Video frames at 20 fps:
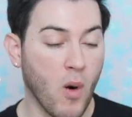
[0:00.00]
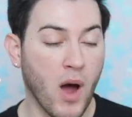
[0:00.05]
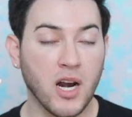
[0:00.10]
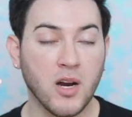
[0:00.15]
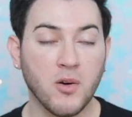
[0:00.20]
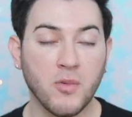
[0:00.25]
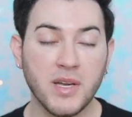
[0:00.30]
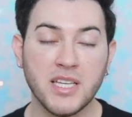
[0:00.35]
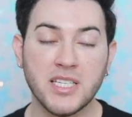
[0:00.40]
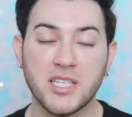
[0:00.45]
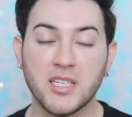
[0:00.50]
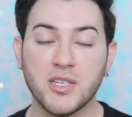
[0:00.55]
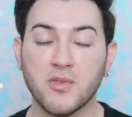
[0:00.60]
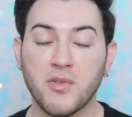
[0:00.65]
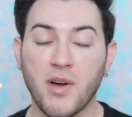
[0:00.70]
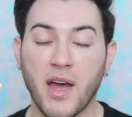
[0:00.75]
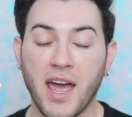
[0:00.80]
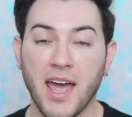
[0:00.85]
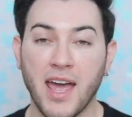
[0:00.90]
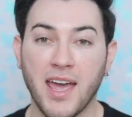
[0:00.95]
Why don't we
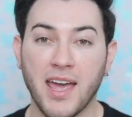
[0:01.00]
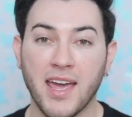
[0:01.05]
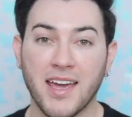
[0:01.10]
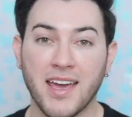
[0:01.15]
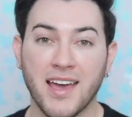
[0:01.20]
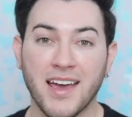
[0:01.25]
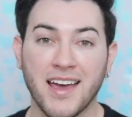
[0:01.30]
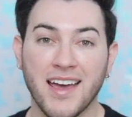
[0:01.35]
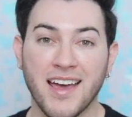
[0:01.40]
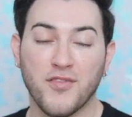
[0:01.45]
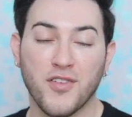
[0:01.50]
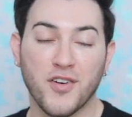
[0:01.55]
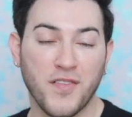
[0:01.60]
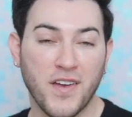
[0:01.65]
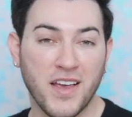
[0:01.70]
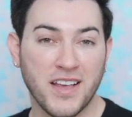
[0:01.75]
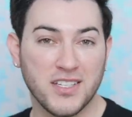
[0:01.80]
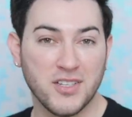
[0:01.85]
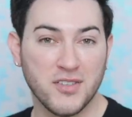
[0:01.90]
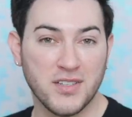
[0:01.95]
do a full
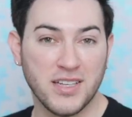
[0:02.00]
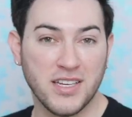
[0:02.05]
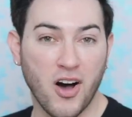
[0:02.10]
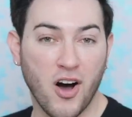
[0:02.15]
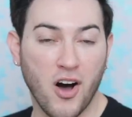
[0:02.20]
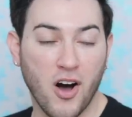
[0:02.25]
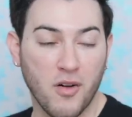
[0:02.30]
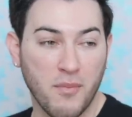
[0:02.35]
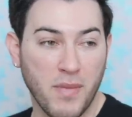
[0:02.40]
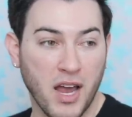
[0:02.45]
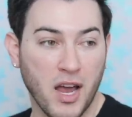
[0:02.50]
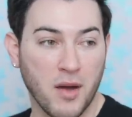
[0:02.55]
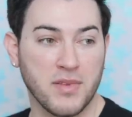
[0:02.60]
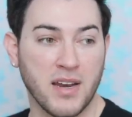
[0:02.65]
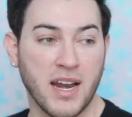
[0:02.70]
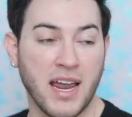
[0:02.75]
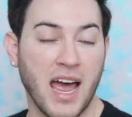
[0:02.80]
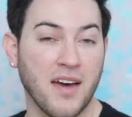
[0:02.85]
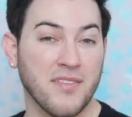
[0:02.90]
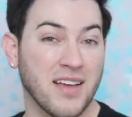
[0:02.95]
face using all makeup
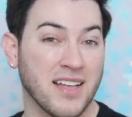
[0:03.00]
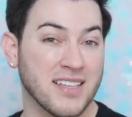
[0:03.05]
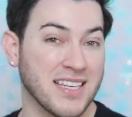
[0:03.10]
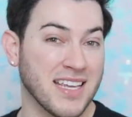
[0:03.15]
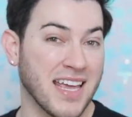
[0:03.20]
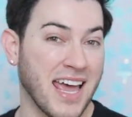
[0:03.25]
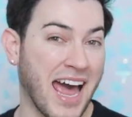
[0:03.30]
that I have that's